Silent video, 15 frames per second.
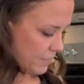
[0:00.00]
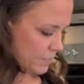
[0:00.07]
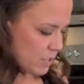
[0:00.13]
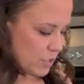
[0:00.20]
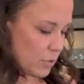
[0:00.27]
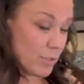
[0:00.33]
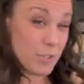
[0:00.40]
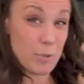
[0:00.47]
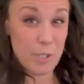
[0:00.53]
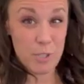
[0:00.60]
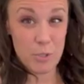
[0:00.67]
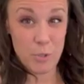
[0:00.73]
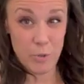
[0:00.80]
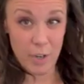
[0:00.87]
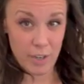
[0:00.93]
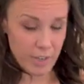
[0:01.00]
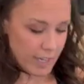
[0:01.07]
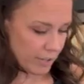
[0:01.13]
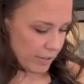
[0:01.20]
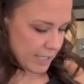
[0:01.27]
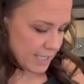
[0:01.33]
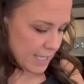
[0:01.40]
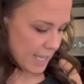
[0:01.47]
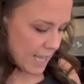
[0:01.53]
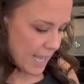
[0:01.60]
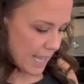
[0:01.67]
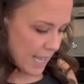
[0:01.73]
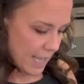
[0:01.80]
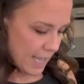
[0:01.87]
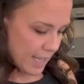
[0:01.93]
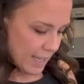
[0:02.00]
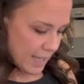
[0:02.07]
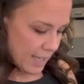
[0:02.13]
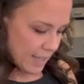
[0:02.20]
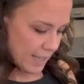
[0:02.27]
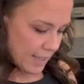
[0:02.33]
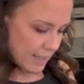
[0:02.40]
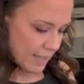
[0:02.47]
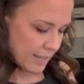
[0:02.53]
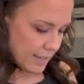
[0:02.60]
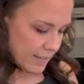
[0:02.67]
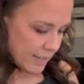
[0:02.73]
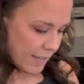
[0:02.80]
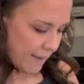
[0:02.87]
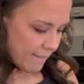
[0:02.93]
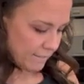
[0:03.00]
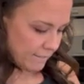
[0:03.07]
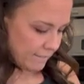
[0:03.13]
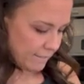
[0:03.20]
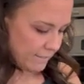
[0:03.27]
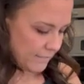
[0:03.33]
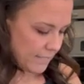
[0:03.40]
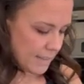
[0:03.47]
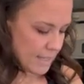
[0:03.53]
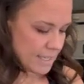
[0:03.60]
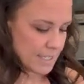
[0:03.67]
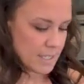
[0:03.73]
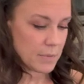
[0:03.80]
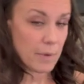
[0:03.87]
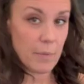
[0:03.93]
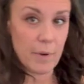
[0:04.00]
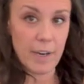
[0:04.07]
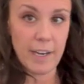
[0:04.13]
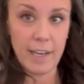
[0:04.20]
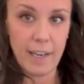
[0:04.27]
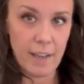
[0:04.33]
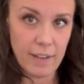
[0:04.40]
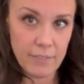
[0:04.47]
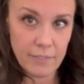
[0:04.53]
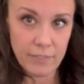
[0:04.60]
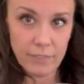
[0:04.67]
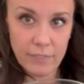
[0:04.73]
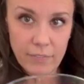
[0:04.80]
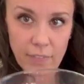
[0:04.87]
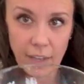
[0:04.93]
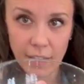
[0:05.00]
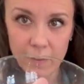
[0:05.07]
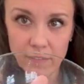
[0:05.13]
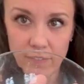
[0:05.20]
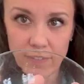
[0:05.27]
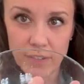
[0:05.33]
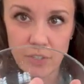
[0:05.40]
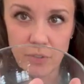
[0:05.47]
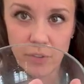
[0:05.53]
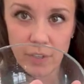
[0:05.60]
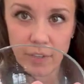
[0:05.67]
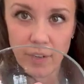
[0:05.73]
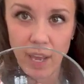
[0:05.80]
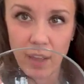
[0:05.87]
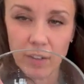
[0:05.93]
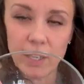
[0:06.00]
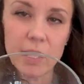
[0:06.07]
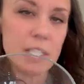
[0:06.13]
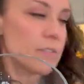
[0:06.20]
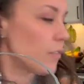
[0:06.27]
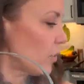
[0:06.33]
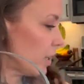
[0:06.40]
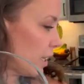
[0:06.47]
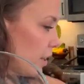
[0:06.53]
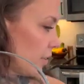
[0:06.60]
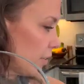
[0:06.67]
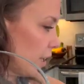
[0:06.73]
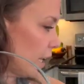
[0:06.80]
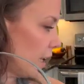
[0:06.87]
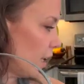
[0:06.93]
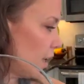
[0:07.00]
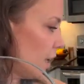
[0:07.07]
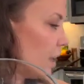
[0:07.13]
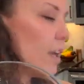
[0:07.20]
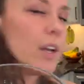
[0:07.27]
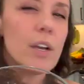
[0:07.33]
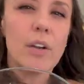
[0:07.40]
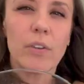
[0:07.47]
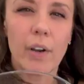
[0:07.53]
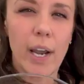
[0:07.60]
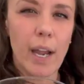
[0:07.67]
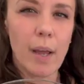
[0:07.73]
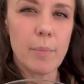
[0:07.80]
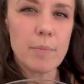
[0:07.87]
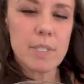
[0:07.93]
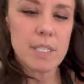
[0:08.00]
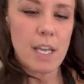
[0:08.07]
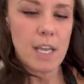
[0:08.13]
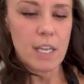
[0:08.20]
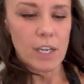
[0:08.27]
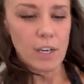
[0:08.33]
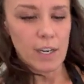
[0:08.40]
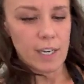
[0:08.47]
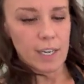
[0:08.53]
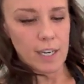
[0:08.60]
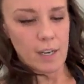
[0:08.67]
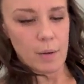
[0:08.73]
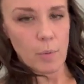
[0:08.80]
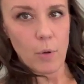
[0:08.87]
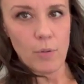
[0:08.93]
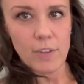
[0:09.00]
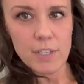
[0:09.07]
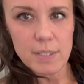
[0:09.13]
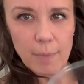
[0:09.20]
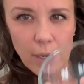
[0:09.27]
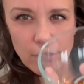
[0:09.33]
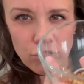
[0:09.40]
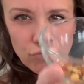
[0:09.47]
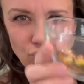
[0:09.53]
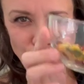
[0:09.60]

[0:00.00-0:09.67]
So it's only 200 calories. Okay, and this is what we're going to get. Okay, for 200 calories, 43 grams, you're going to get about this much.